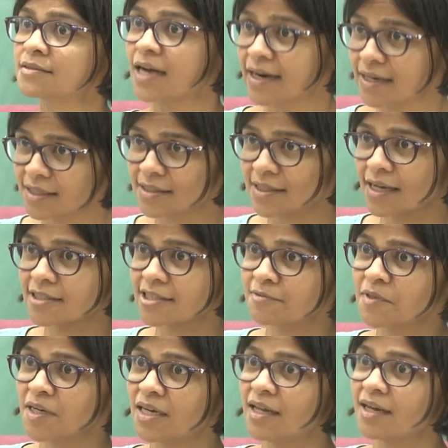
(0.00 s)
And it tells
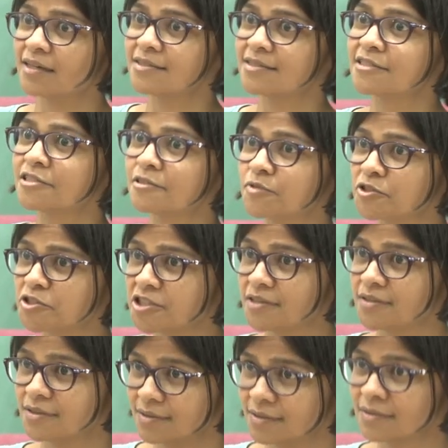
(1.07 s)
you a
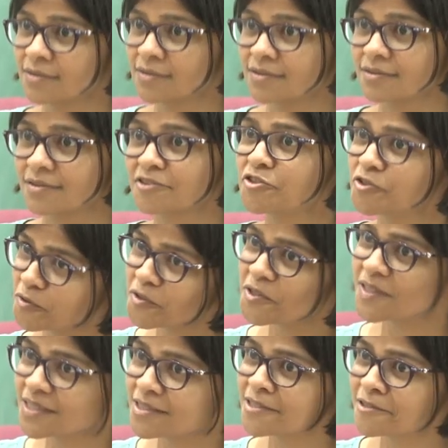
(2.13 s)
distribution. Do you know
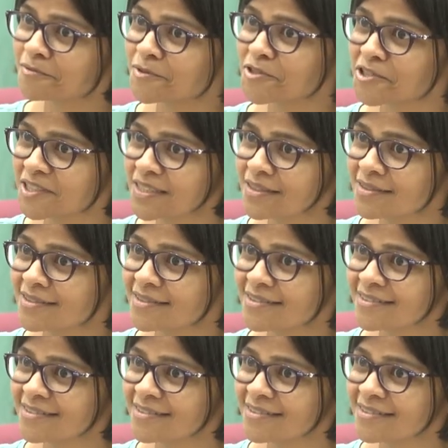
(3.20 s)
what a distribution is?